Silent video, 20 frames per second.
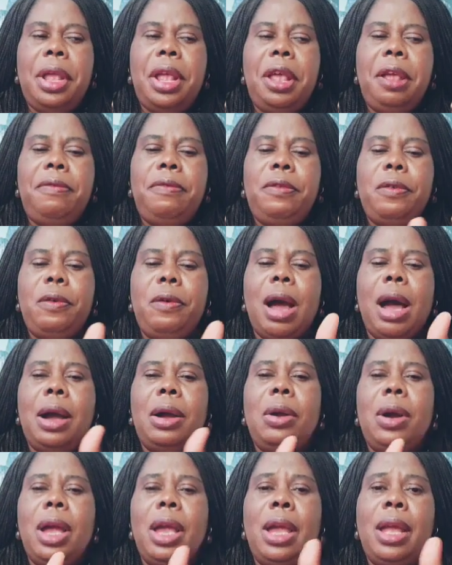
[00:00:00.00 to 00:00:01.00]
if you are
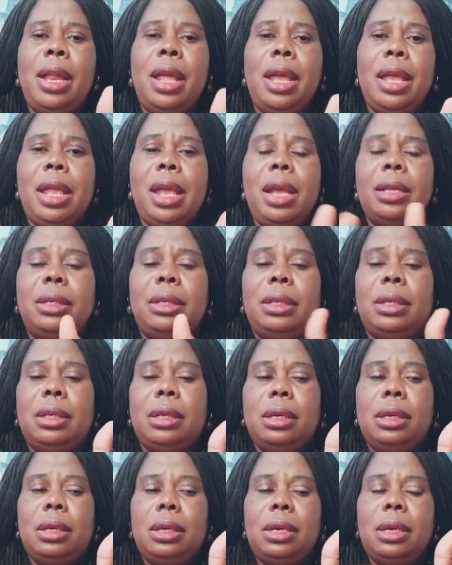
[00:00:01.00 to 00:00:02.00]
going against
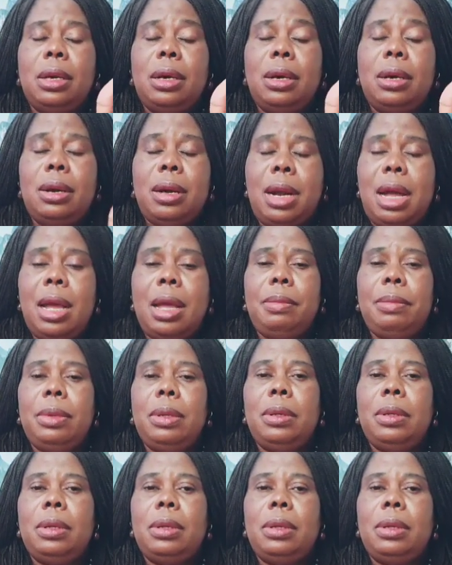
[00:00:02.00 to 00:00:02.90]
crime,